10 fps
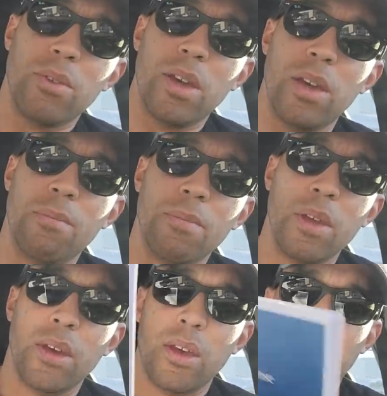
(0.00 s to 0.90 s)
Okay,
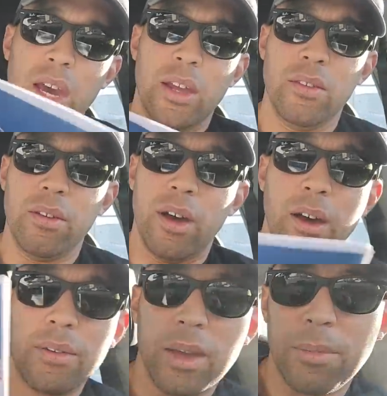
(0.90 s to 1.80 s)
and
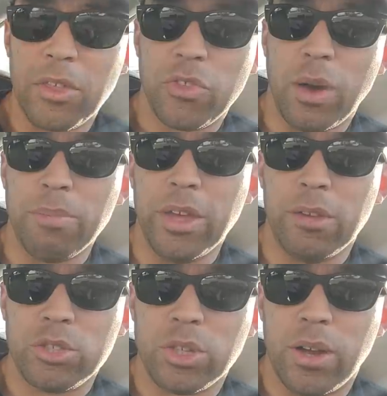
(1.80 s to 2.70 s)
uh, get my
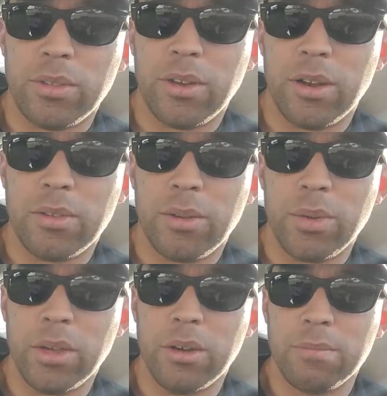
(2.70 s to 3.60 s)
thumbnail shot there. There
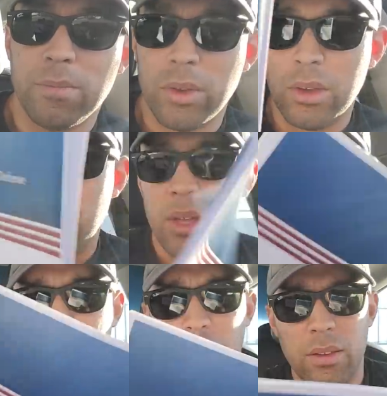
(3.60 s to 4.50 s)
we go.
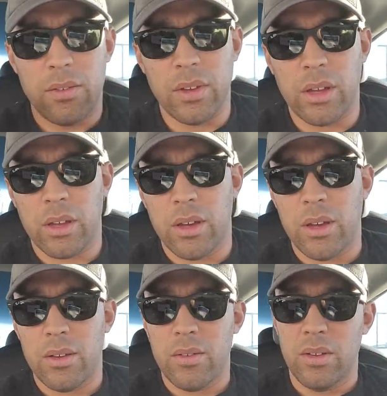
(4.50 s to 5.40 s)
And
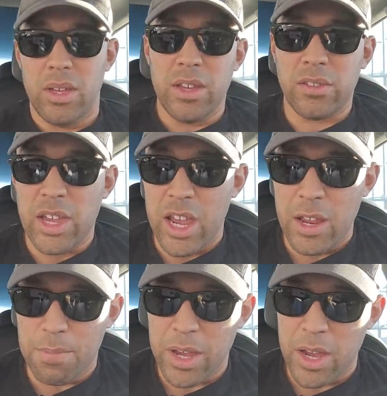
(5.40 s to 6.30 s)
uh, it's an
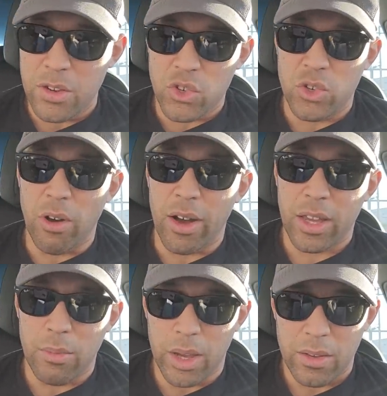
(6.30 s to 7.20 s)
80 page
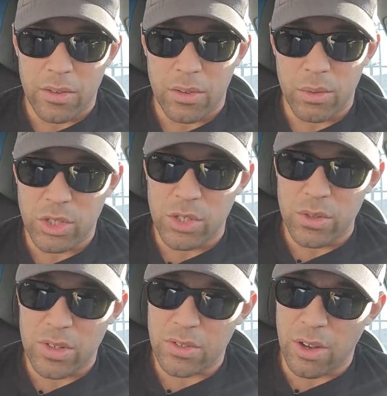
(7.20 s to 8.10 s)
document which
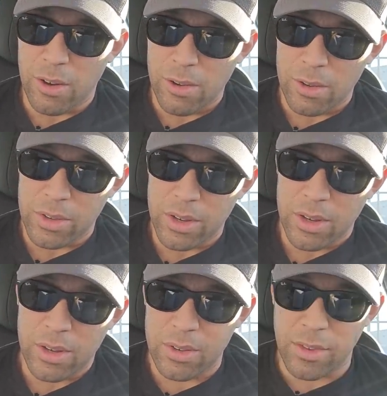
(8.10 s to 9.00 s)
uses all
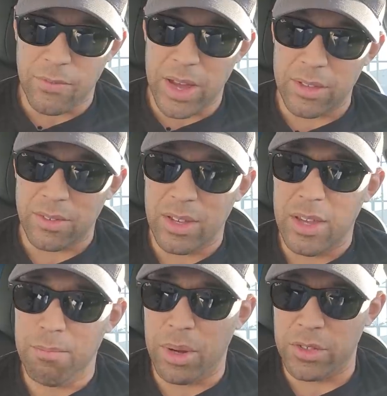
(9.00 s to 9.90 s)
the, the
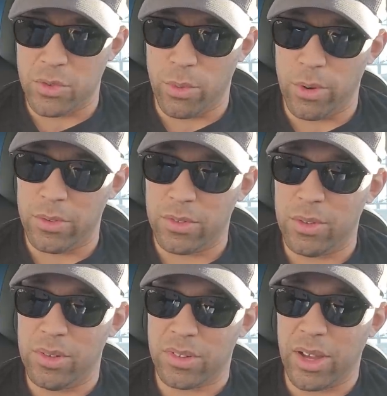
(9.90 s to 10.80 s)
fancy buzzwords
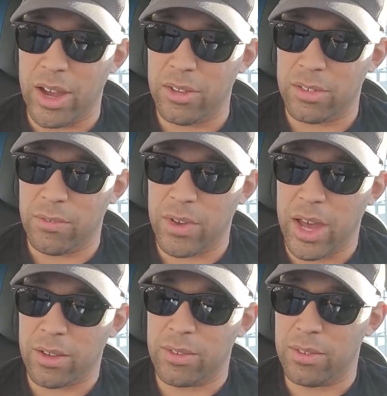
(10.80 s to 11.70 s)
to disguise the
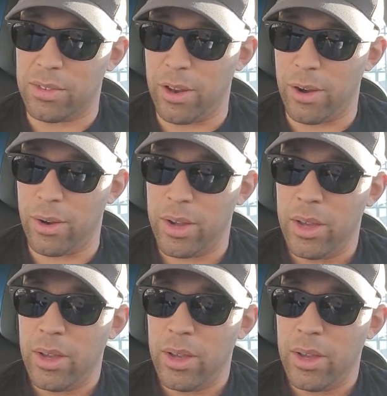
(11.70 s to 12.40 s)
fact that they're,